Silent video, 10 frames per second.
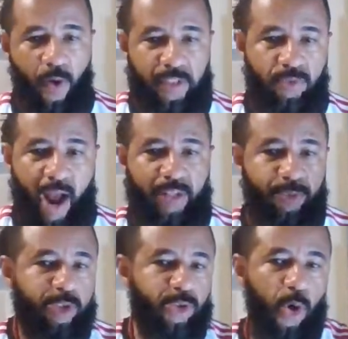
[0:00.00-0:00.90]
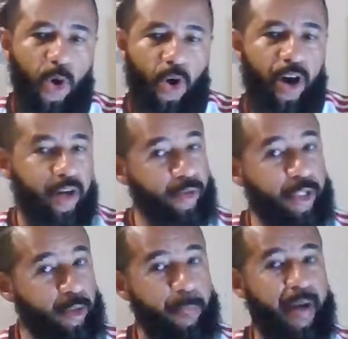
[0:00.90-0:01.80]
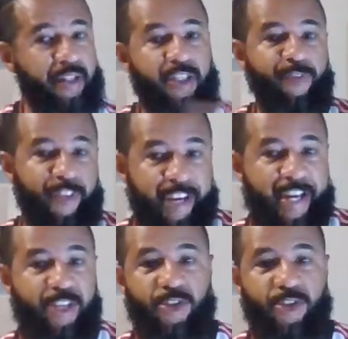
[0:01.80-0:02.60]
voting rights restored, you need to pay this fee.